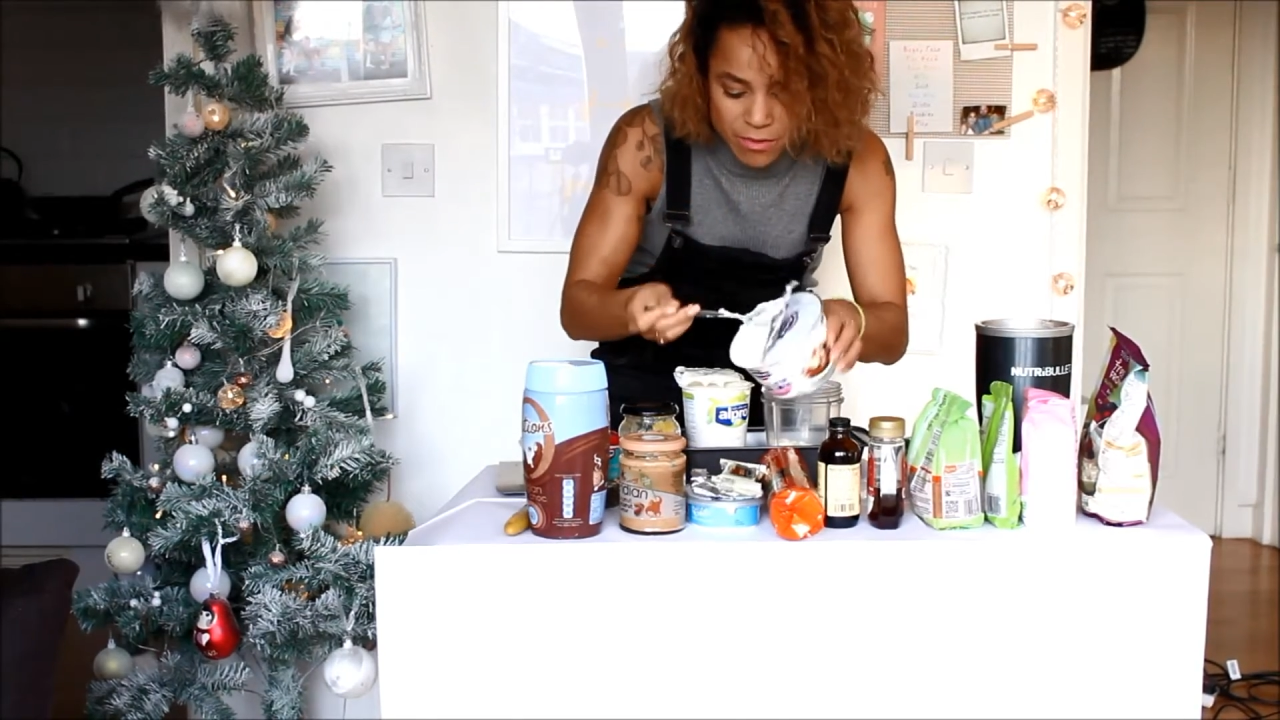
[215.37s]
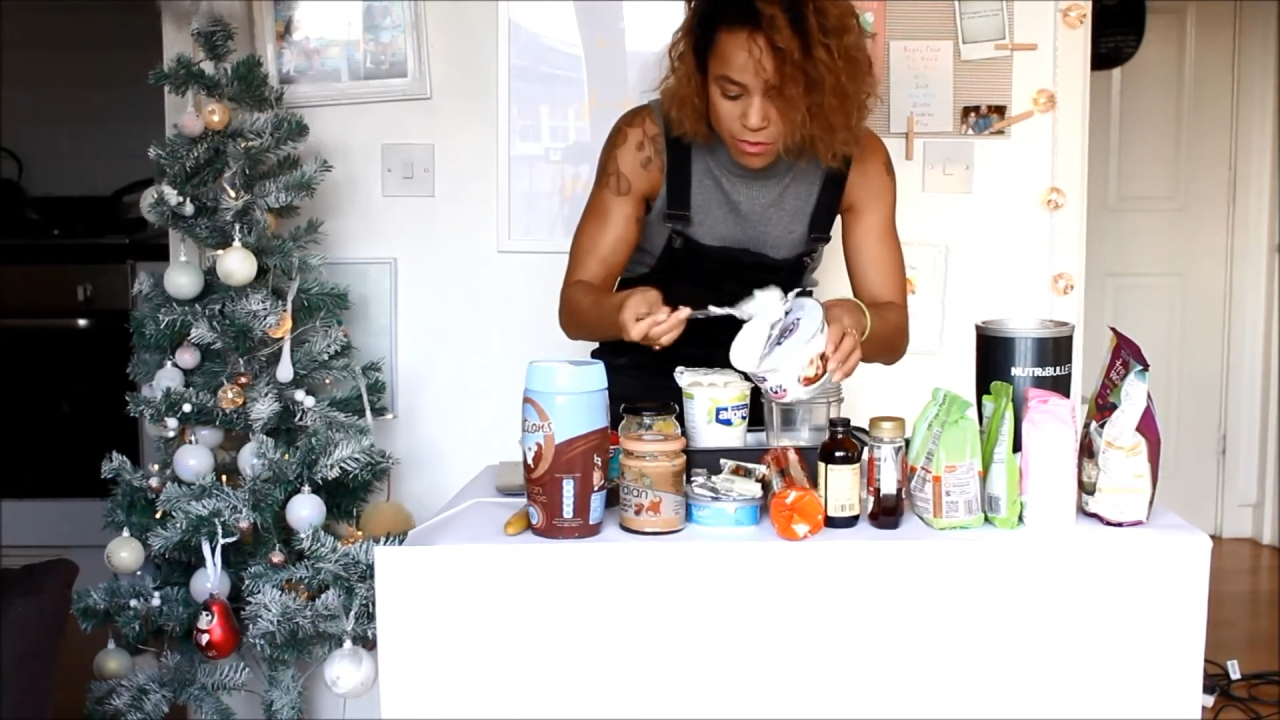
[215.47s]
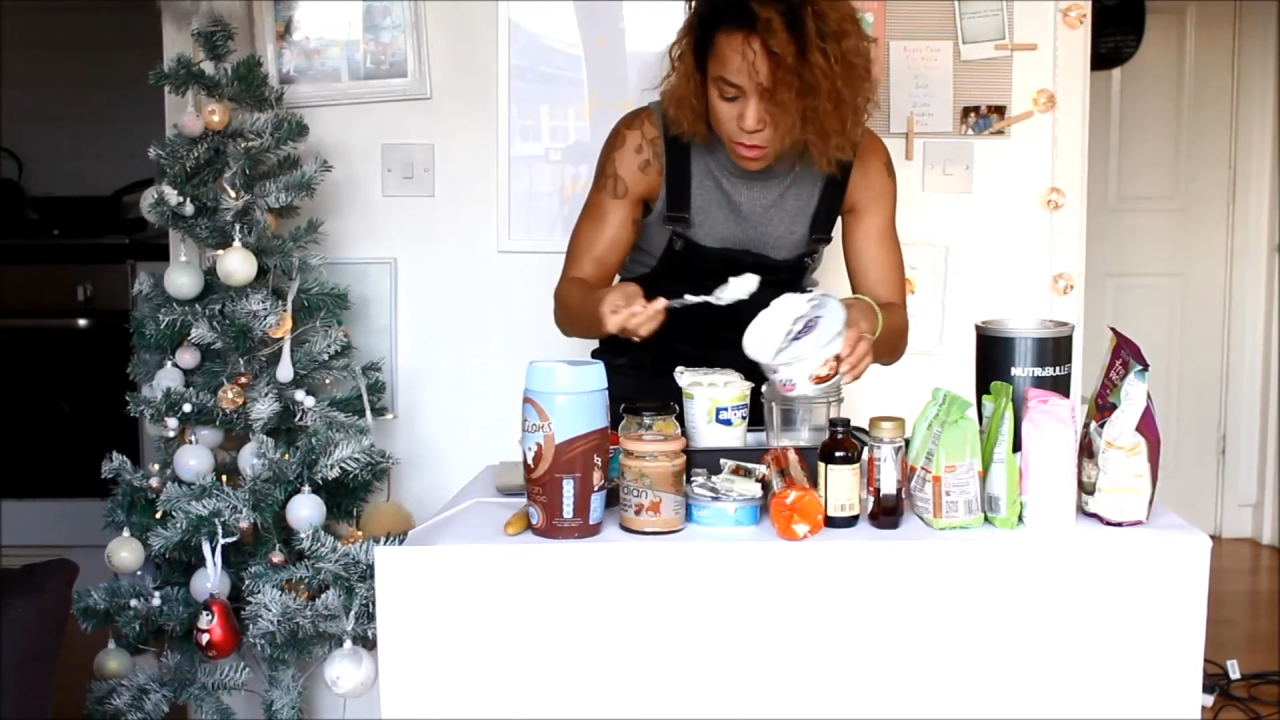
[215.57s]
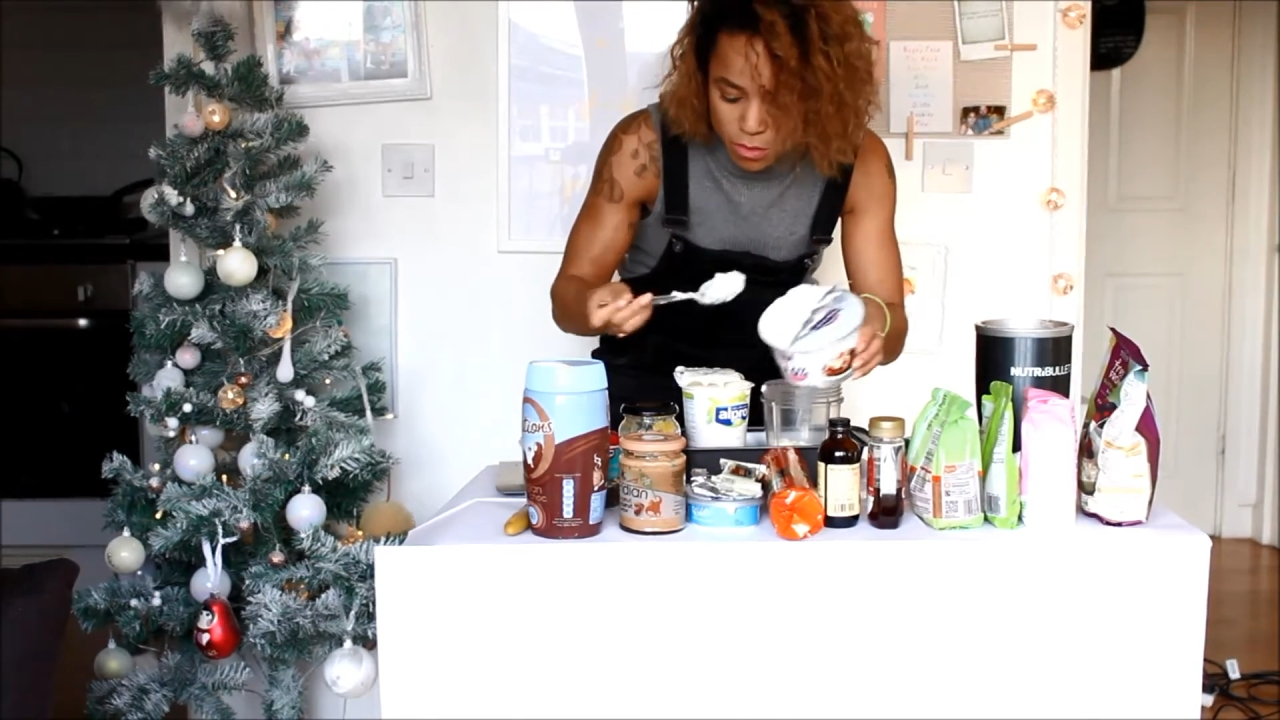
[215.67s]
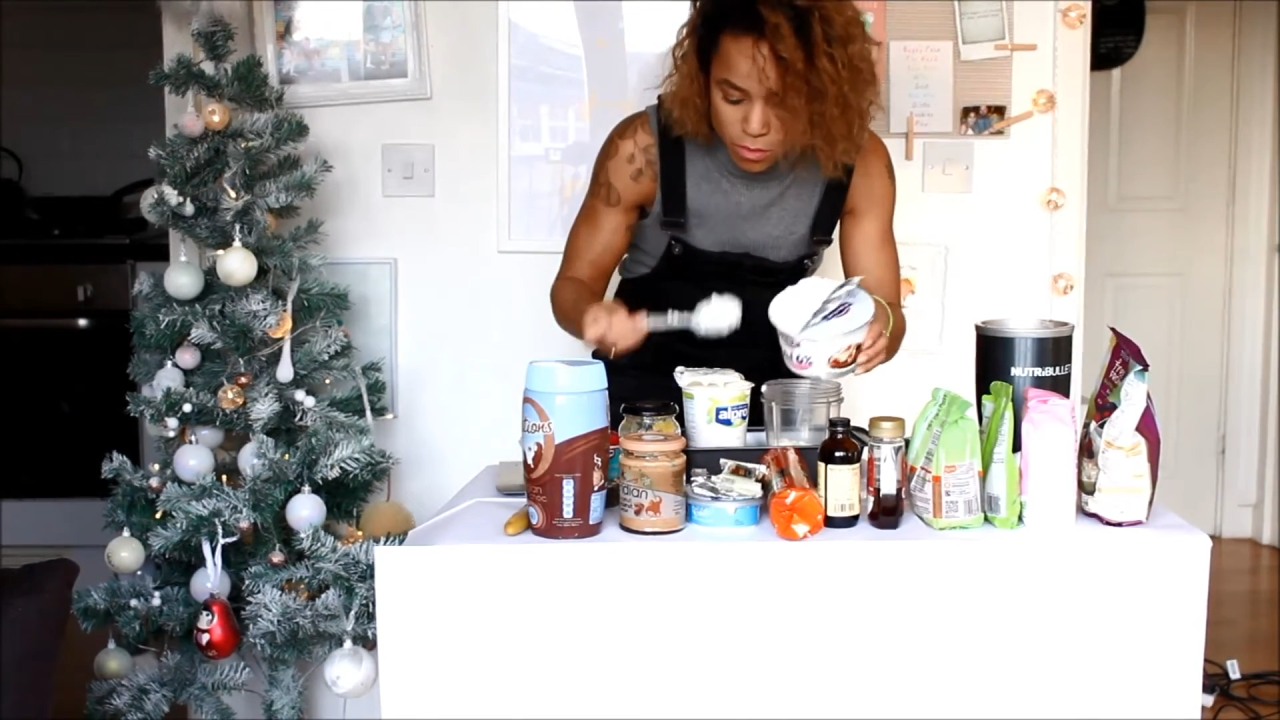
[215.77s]

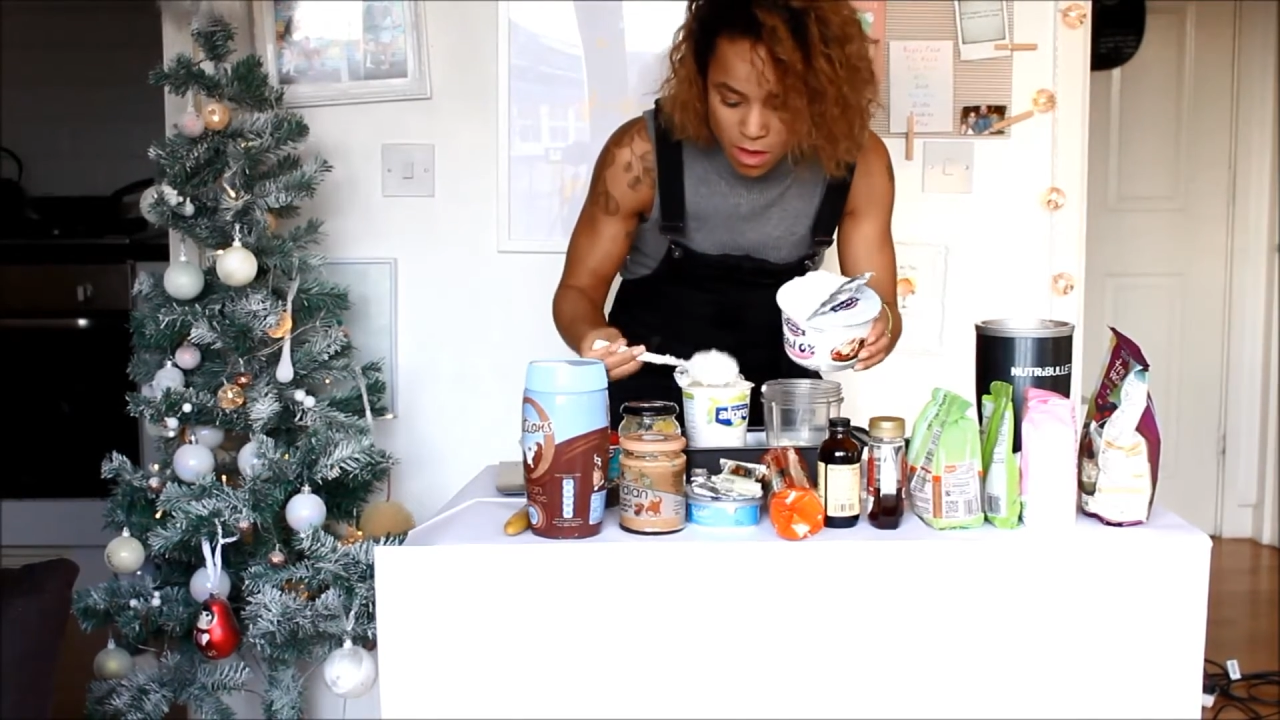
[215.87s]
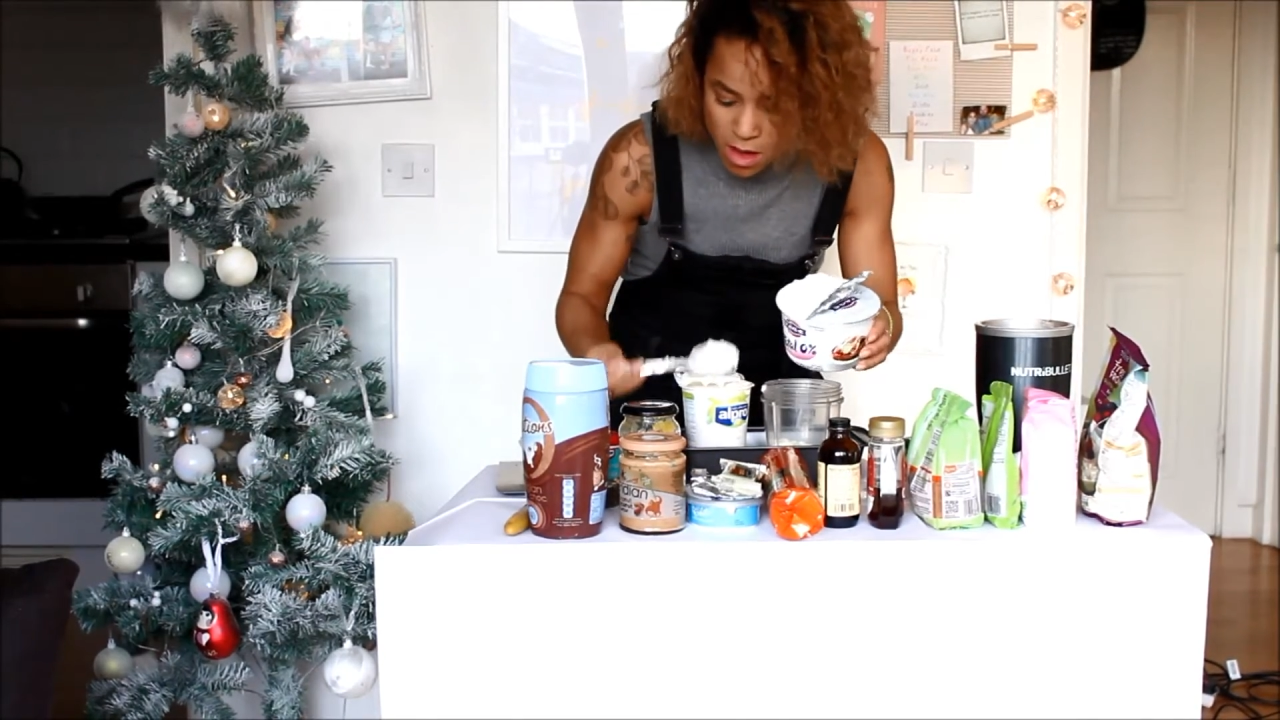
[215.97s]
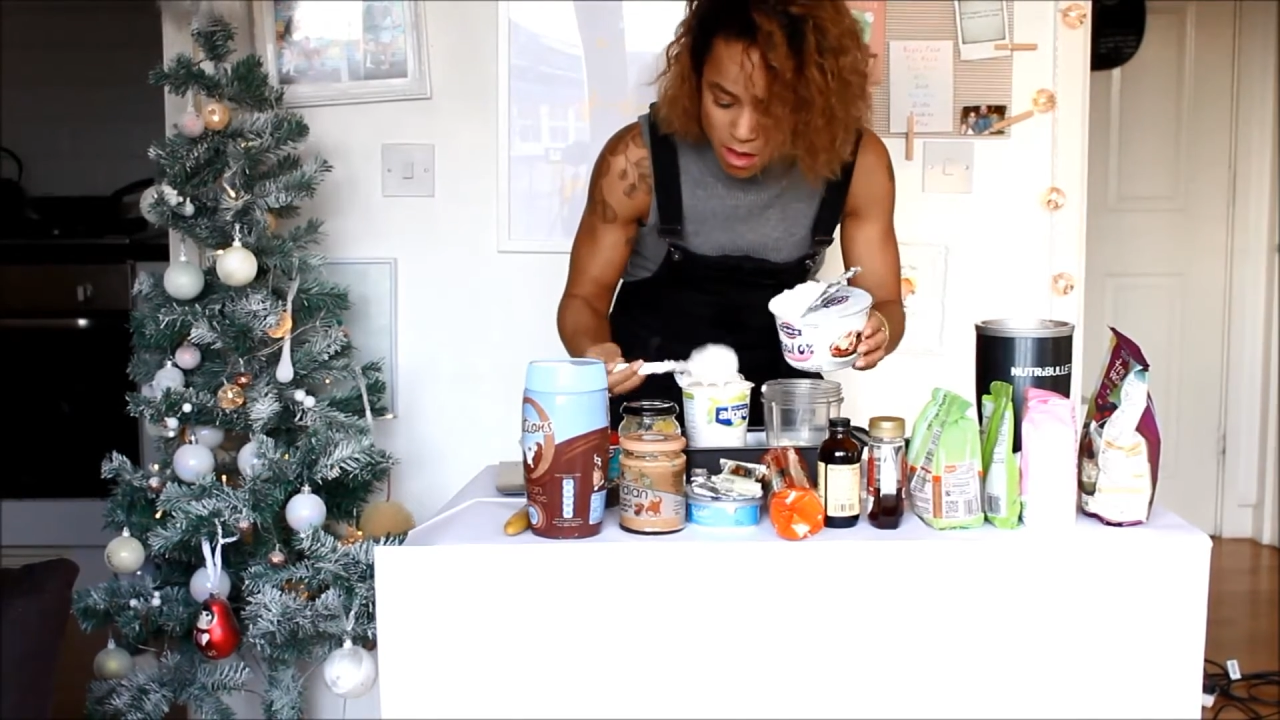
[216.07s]
if you